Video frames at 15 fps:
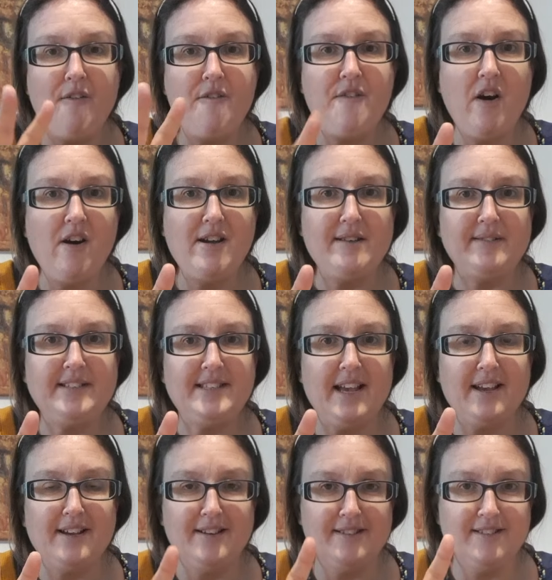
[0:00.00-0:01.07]
5
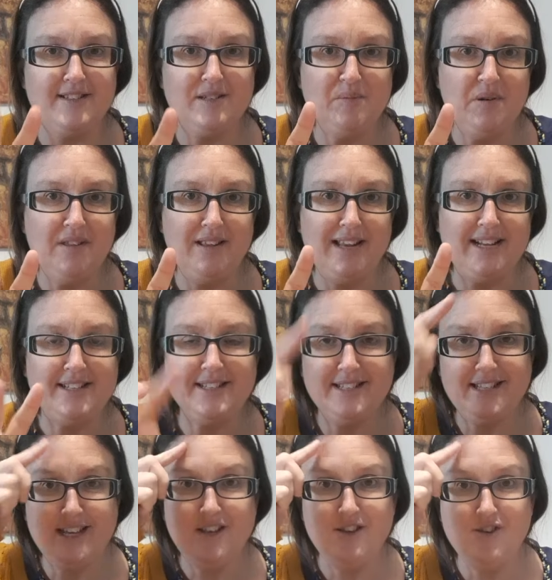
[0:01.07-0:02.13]
seconds to put the
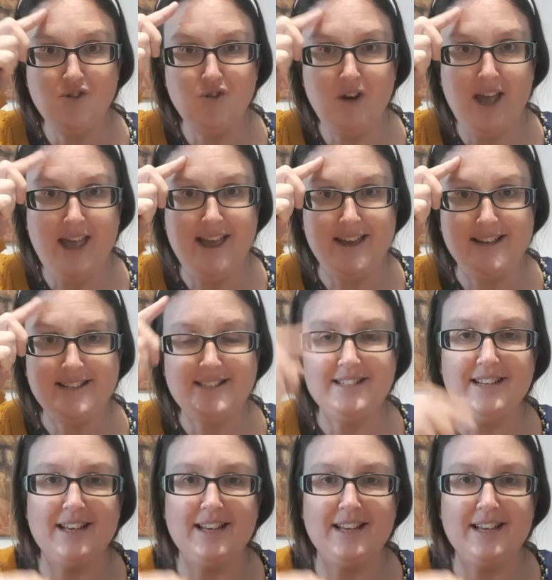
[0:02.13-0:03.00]
letters in your head,